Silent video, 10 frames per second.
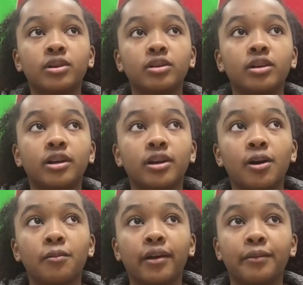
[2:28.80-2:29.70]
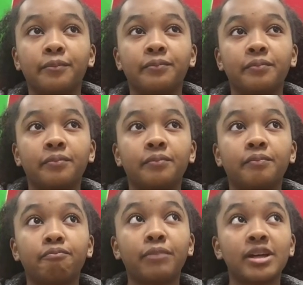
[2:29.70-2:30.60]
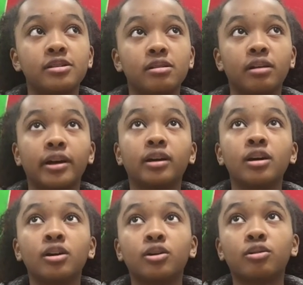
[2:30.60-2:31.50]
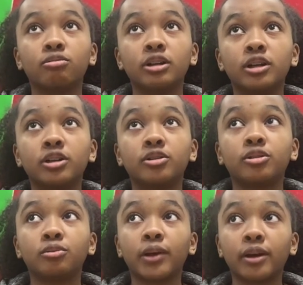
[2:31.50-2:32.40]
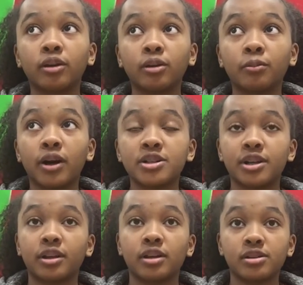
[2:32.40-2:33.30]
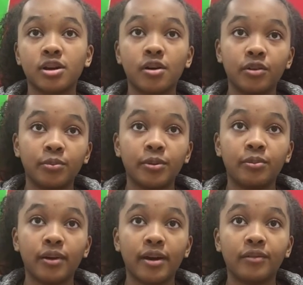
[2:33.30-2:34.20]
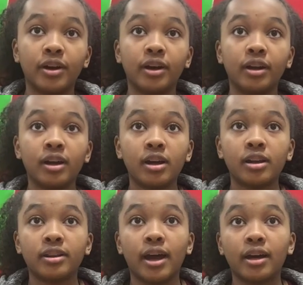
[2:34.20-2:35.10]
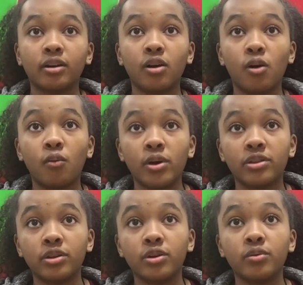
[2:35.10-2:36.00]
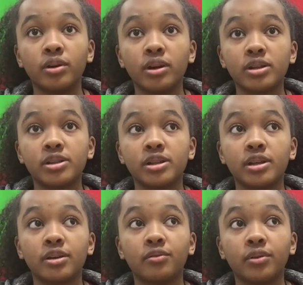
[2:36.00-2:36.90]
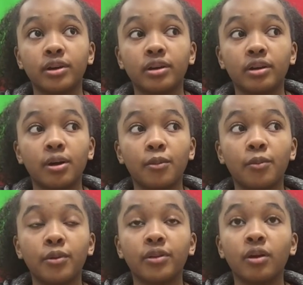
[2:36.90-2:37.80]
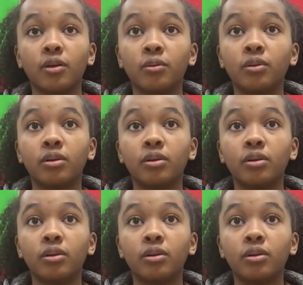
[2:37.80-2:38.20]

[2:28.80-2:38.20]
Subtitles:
Looking up like basic like careers or regular project that other people have done that go with the unit and seeing if we can come up with our own.